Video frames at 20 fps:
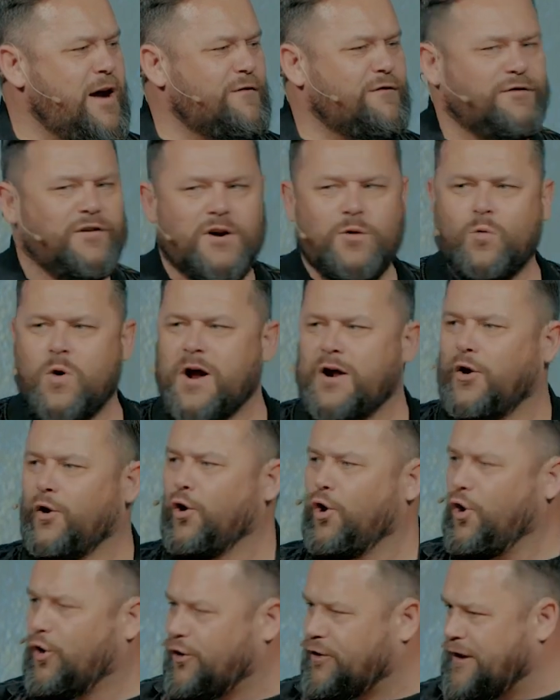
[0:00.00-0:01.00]
Everyone
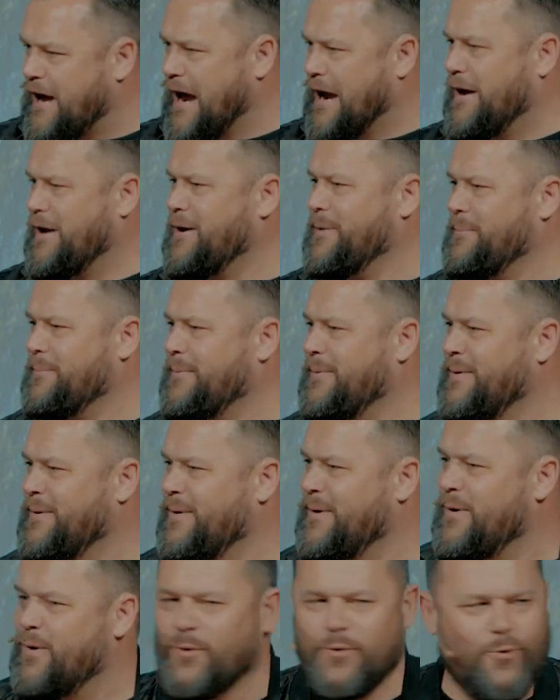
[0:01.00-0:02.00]
looked at him
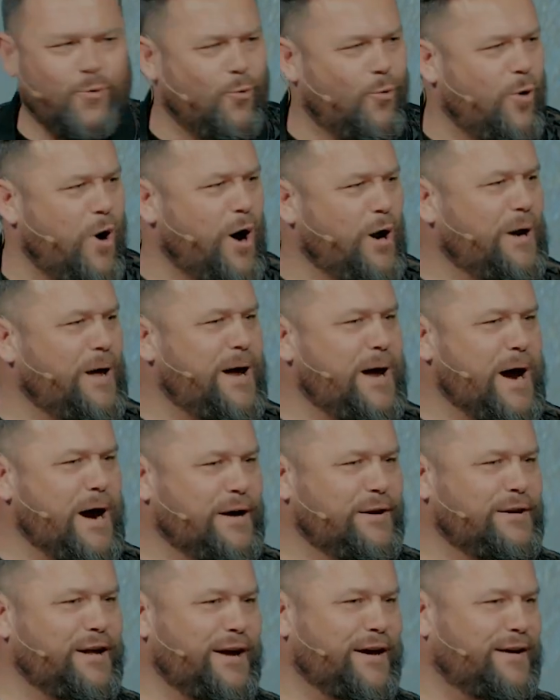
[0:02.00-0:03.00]
while he
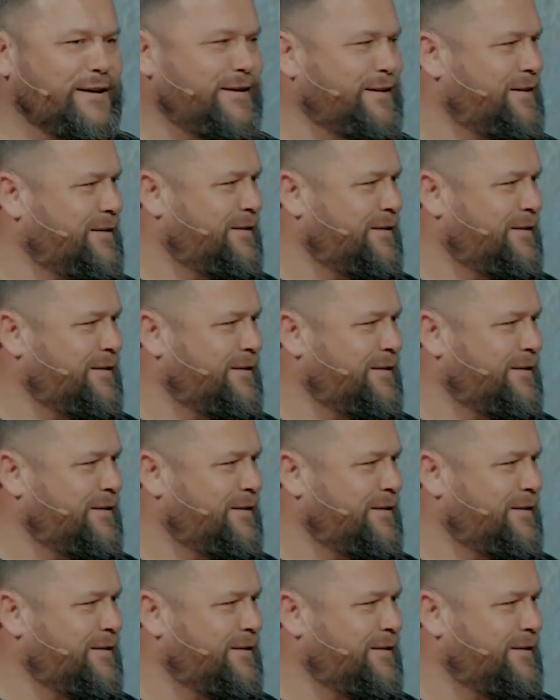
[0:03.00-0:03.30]
hung there.